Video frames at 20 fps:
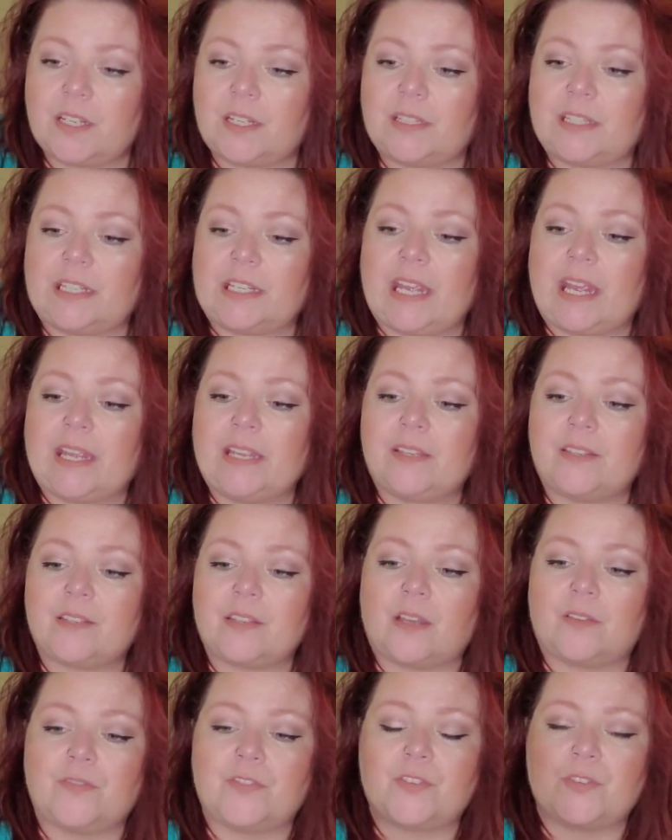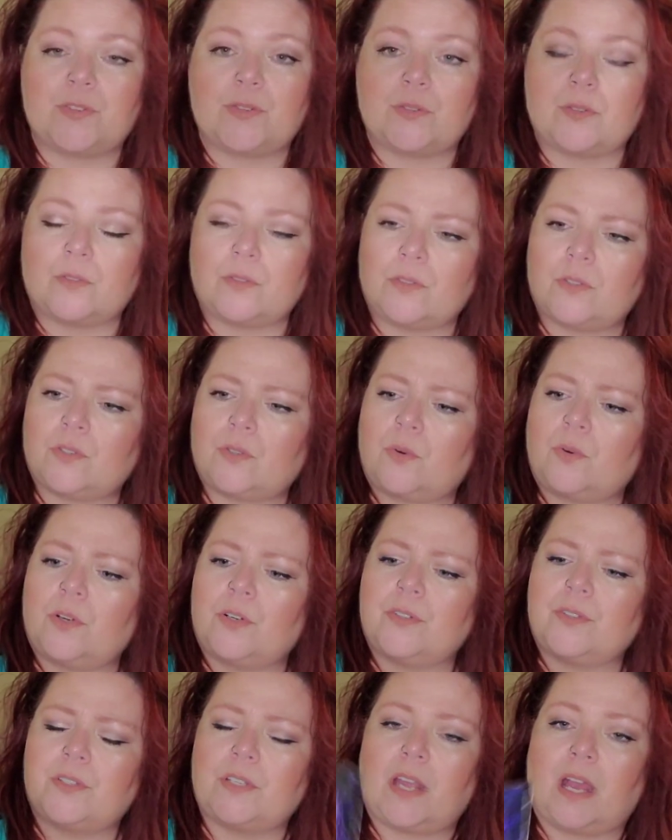The Ace of
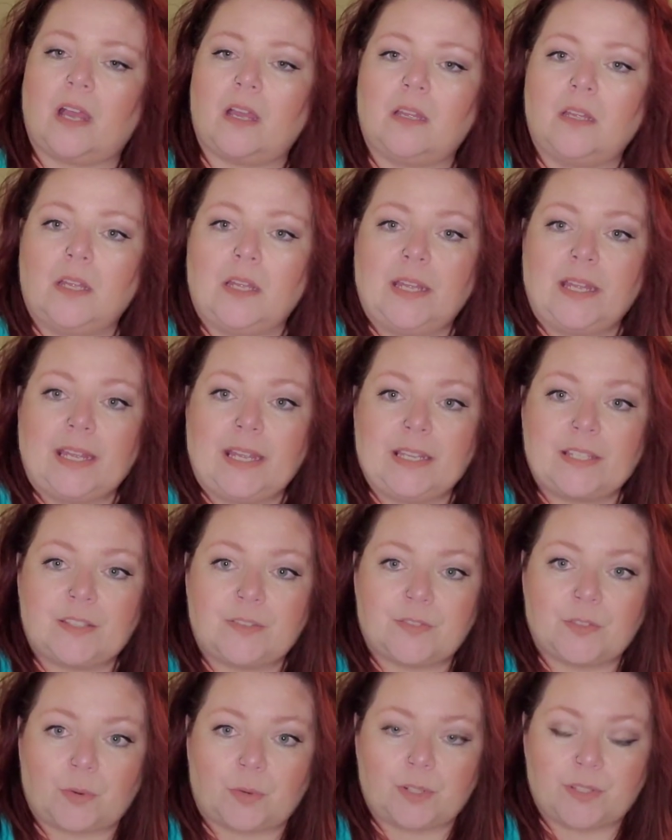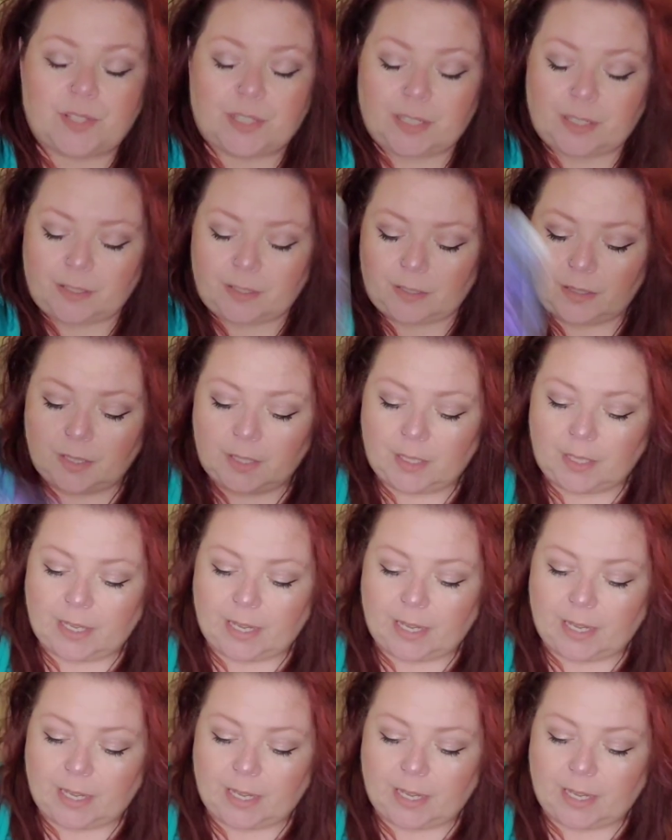Swords, yeah, Ace of Swords here.